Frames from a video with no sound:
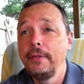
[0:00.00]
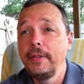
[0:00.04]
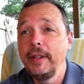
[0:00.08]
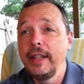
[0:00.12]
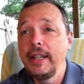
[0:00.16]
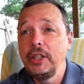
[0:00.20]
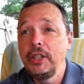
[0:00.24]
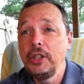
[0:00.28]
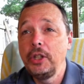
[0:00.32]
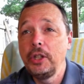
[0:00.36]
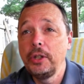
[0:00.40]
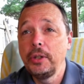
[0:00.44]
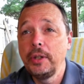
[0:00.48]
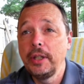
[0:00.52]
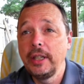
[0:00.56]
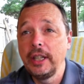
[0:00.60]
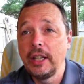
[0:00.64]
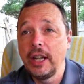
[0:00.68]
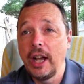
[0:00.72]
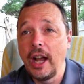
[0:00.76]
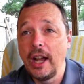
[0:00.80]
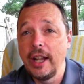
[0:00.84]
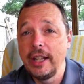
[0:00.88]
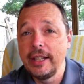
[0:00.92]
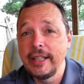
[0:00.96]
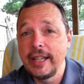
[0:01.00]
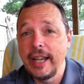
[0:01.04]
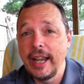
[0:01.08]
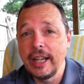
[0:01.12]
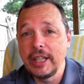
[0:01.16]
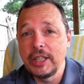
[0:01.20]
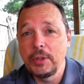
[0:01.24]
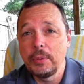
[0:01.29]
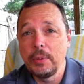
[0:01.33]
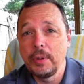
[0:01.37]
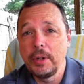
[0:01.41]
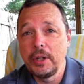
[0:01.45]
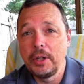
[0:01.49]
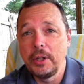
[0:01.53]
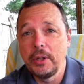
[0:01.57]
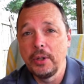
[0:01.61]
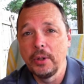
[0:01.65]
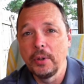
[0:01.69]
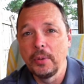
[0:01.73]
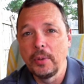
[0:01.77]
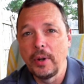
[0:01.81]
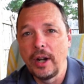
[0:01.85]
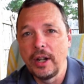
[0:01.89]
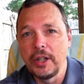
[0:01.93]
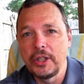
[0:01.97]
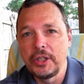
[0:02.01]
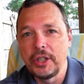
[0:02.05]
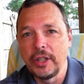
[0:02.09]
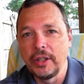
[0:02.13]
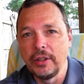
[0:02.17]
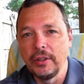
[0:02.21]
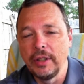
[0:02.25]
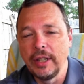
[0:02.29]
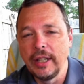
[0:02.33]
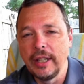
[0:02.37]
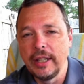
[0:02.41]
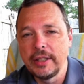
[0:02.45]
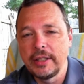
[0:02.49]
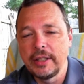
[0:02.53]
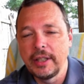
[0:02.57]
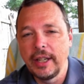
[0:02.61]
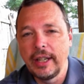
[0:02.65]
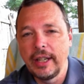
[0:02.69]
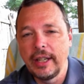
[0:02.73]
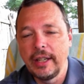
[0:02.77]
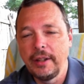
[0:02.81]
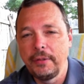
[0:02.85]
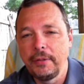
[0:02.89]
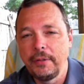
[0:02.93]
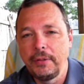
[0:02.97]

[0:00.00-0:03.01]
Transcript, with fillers: venue and context where you are watching or listening.